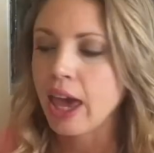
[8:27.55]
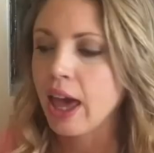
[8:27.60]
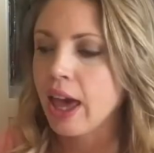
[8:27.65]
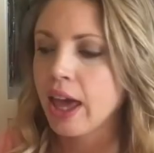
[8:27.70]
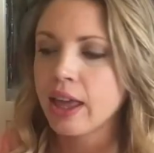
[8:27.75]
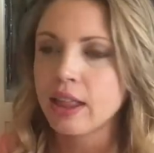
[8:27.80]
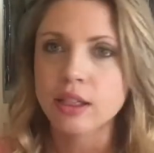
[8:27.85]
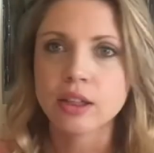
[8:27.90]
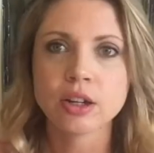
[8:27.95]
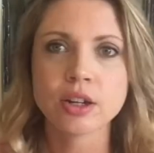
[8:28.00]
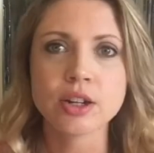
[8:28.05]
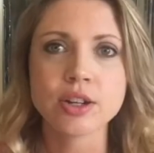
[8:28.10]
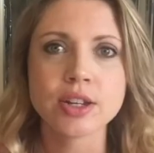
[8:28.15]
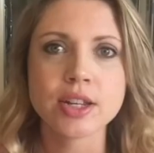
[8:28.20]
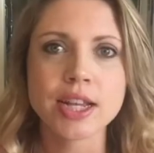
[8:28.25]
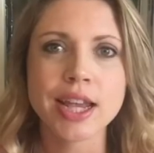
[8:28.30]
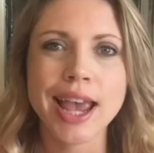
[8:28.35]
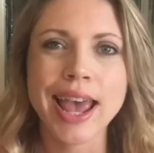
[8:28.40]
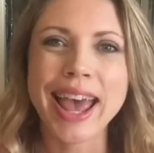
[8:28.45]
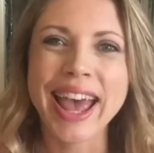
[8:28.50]
I learned
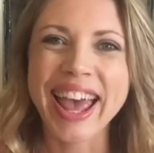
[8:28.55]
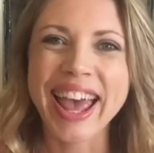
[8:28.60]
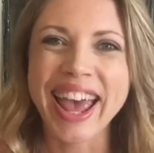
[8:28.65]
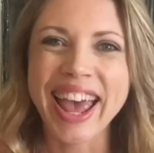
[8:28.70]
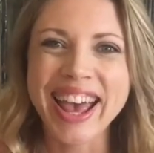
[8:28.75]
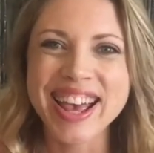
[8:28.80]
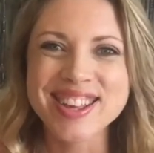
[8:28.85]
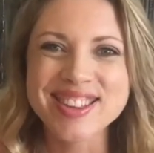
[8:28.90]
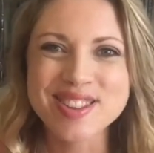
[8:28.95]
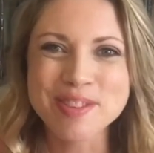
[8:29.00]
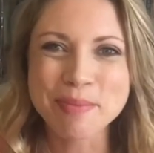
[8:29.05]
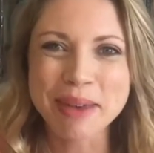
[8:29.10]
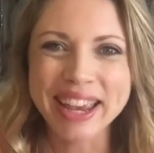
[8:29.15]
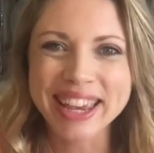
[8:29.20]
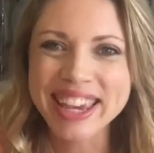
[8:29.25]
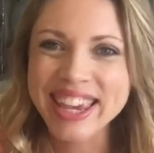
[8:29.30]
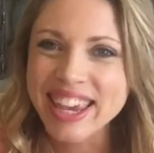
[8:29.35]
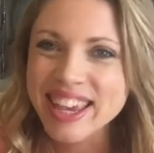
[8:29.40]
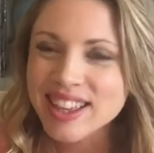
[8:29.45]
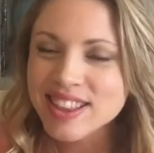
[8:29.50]
as my
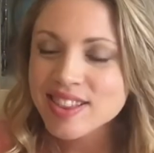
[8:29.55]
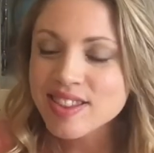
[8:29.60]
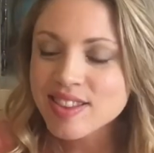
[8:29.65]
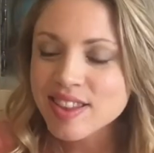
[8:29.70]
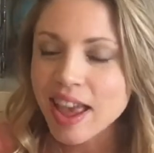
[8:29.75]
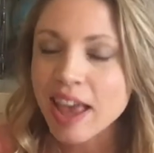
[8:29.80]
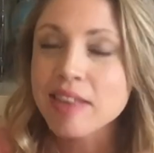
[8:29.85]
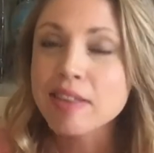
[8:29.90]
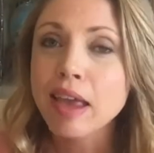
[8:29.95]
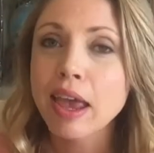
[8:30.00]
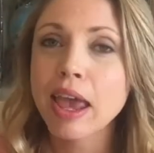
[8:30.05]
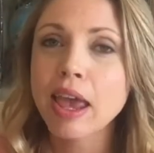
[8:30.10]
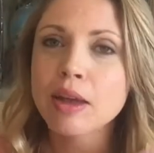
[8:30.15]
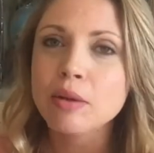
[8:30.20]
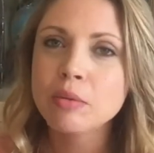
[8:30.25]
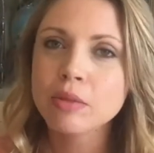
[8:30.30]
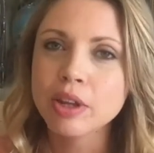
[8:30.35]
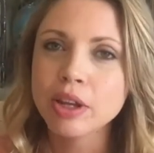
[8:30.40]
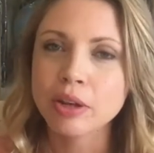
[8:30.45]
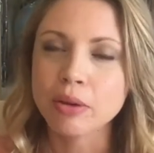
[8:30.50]
kids, as I
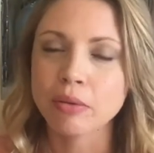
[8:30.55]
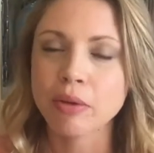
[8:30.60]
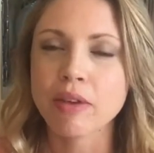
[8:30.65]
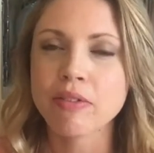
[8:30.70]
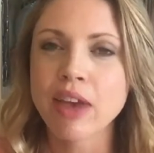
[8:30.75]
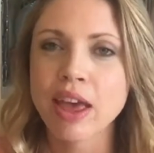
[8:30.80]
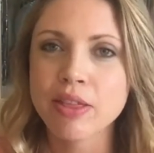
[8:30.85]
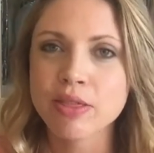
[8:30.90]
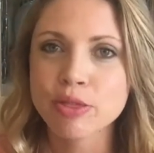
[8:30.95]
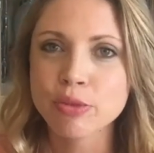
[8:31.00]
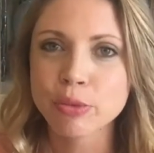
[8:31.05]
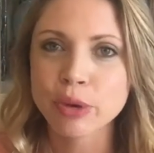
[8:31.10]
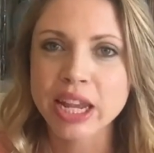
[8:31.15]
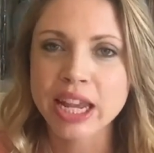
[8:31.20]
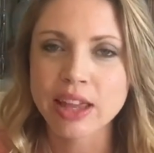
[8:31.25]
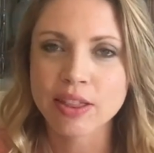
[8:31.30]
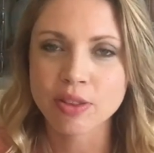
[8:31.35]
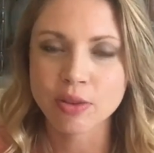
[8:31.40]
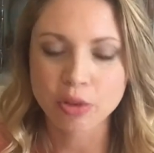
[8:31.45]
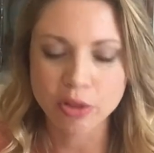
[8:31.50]
had, you know, I've had three
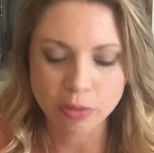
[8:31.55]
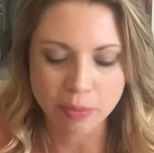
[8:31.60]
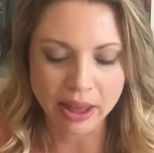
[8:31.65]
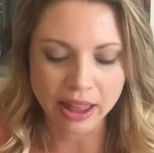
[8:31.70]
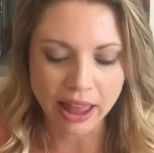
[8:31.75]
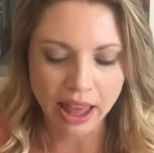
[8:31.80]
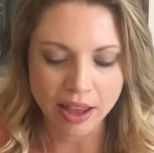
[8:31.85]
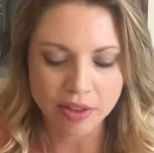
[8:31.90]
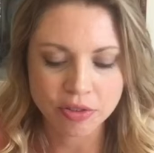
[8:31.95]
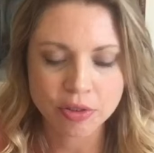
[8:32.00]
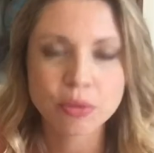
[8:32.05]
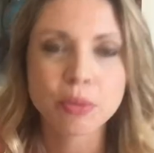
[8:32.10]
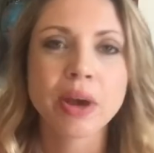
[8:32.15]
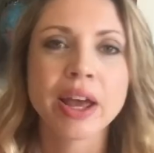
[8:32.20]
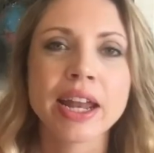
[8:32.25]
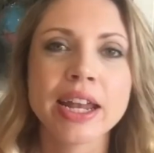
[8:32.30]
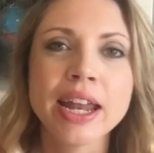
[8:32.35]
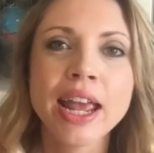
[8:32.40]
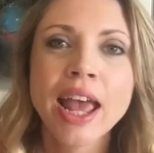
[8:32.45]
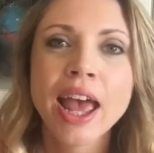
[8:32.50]
and this was my last
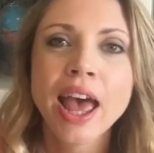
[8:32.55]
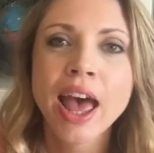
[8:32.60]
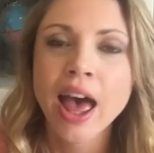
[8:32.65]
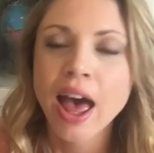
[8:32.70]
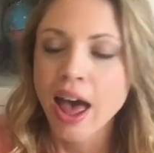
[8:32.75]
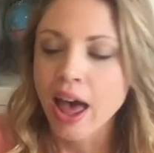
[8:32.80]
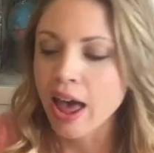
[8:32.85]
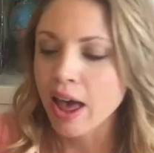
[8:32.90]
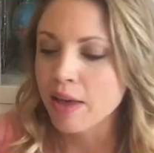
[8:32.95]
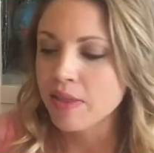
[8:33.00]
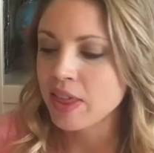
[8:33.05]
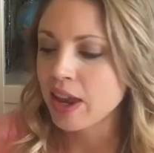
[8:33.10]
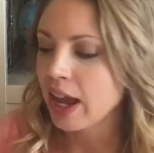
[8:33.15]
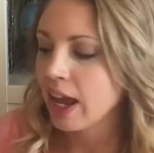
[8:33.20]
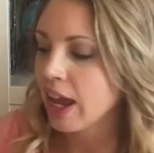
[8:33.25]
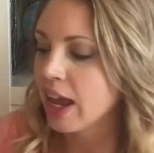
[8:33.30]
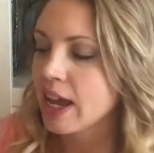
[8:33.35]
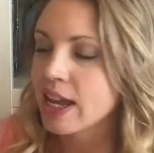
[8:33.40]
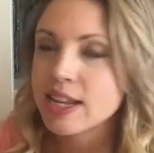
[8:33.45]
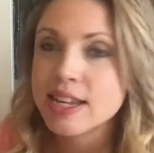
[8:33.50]
one uh, that I
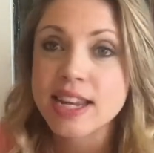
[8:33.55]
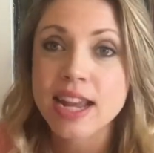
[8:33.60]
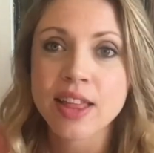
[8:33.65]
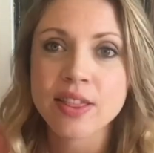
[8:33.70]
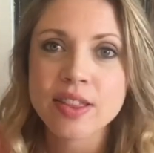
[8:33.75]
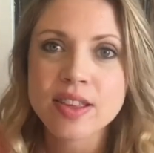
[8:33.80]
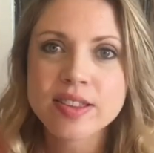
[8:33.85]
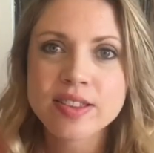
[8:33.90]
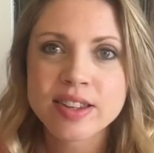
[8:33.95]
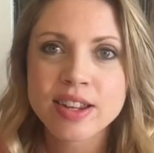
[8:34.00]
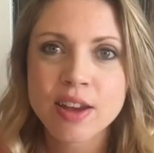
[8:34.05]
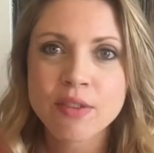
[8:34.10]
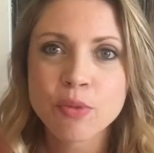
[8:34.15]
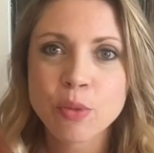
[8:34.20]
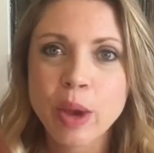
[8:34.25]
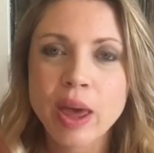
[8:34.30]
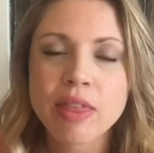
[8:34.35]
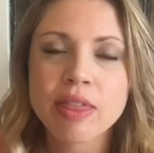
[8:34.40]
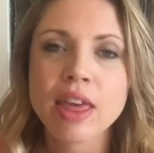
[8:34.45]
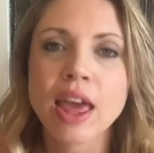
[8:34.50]
had done this stuff
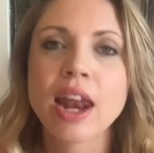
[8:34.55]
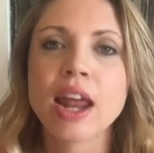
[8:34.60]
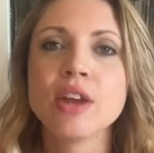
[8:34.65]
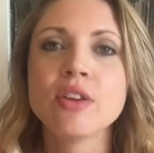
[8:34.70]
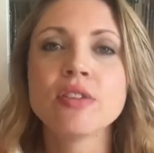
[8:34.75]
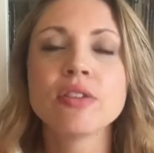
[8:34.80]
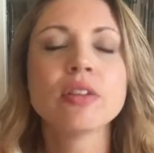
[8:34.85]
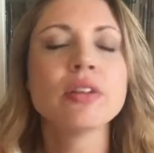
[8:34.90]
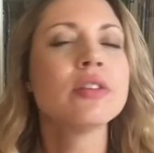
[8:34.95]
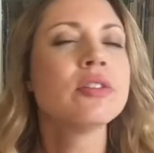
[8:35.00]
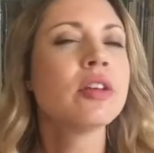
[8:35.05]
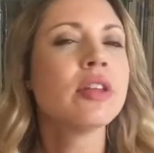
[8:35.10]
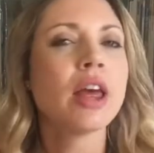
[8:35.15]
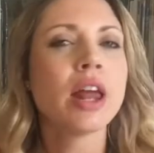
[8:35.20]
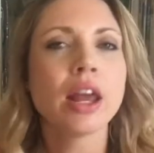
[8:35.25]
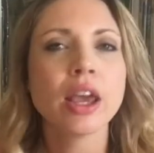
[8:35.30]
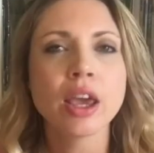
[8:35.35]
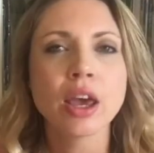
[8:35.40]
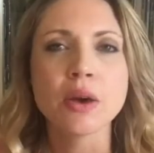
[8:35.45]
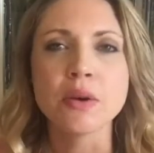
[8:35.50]
with and I just learned to let
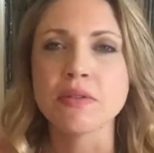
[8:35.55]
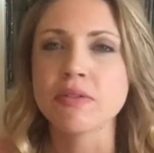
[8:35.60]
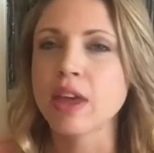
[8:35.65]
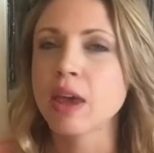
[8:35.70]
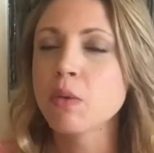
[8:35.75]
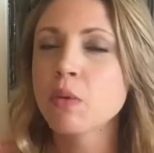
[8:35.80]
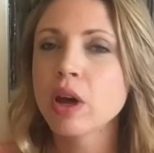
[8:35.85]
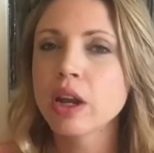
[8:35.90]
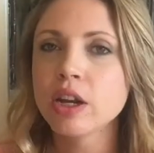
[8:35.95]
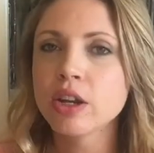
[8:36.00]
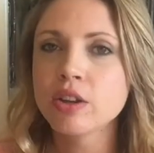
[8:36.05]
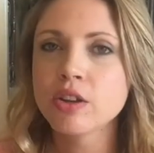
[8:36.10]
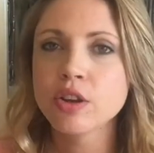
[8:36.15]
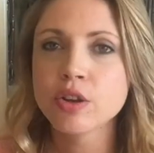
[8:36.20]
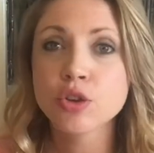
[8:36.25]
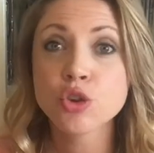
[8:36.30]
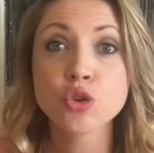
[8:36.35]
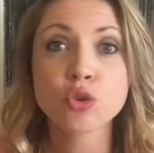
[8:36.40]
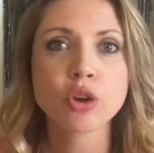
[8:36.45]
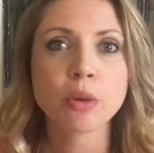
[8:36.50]
it go. If they wanted to
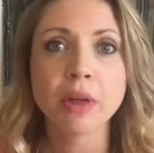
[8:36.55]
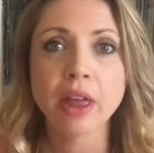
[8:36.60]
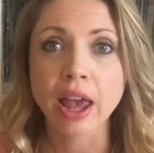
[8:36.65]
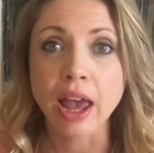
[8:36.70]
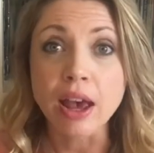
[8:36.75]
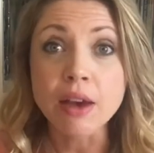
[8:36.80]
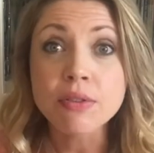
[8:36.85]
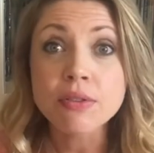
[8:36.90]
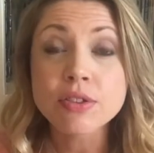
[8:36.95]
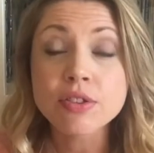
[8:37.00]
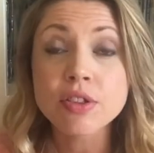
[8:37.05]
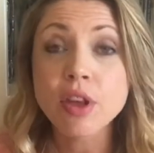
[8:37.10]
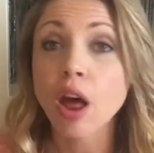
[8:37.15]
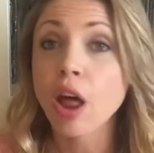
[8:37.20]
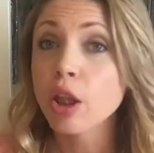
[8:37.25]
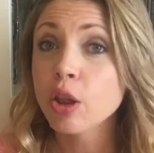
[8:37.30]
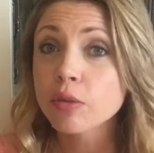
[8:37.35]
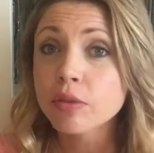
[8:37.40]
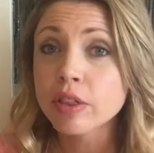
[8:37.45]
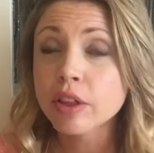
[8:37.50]
scribble Fs
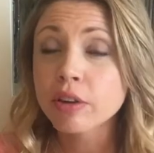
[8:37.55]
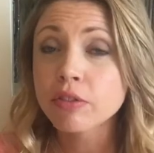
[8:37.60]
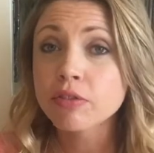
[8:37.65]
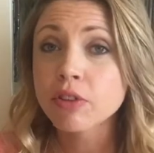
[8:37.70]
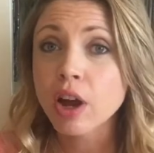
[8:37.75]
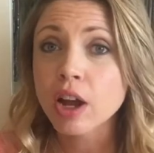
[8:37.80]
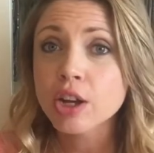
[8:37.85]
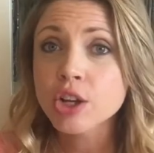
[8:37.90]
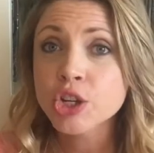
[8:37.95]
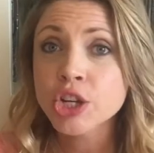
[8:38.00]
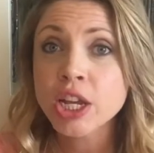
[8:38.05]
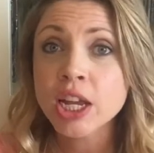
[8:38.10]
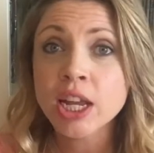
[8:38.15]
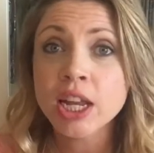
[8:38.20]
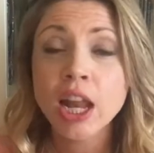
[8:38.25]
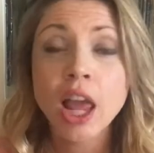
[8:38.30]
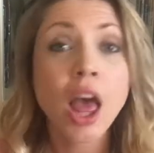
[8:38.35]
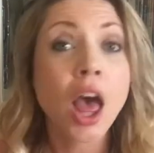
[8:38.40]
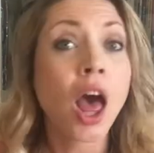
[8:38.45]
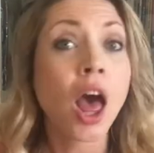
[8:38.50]
all over their frog sheet,
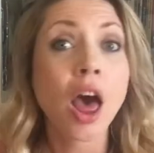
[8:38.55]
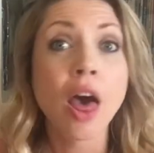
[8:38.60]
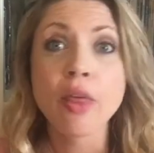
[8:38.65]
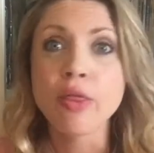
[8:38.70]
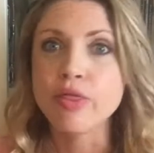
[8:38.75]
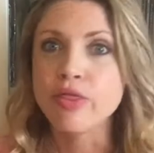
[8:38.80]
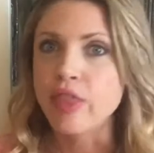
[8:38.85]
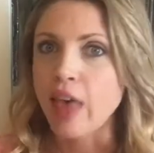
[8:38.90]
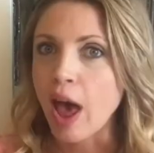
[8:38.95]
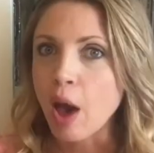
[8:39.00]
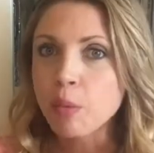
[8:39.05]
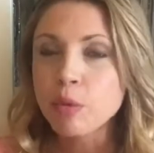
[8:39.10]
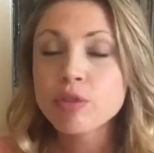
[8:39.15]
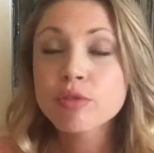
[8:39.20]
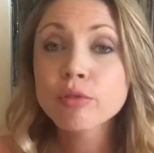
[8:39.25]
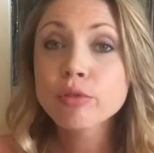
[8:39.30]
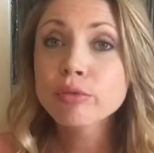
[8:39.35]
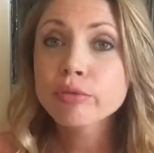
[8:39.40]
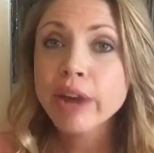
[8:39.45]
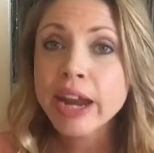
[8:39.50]
that
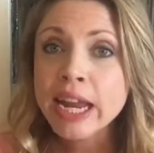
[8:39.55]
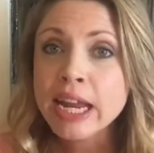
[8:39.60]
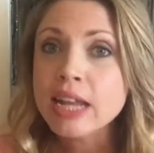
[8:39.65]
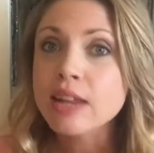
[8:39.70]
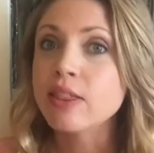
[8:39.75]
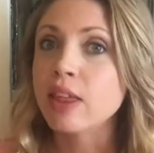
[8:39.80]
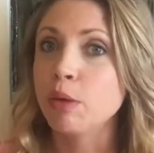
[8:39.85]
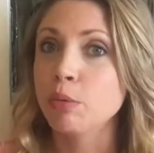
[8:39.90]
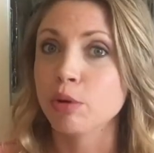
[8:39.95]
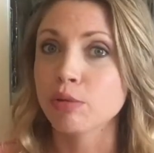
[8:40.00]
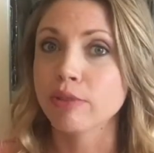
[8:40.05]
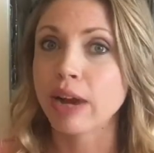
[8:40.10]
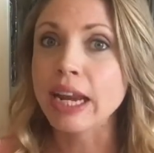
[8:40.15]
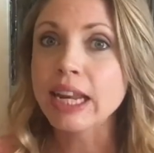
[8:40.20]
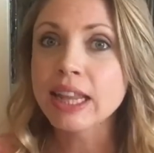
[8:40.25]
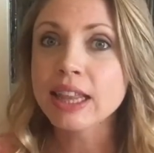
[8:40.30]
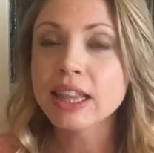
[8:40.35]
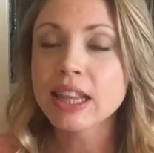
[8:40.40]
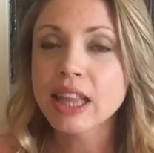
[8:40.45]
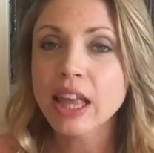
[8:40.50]
was great. They were
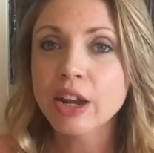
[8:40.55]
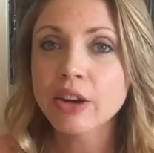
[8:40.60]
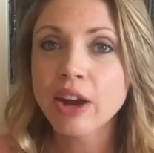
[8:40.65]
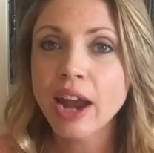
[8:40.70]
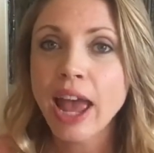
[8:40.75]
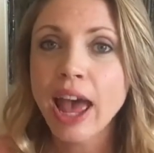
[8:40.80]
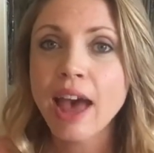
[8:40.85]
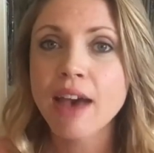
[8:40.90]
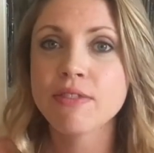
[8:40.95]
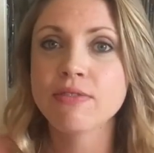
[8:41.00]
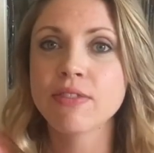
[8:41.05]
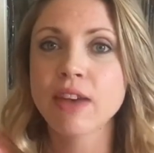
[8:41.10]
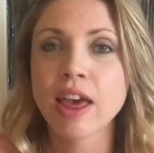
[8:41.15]
writing the letter F.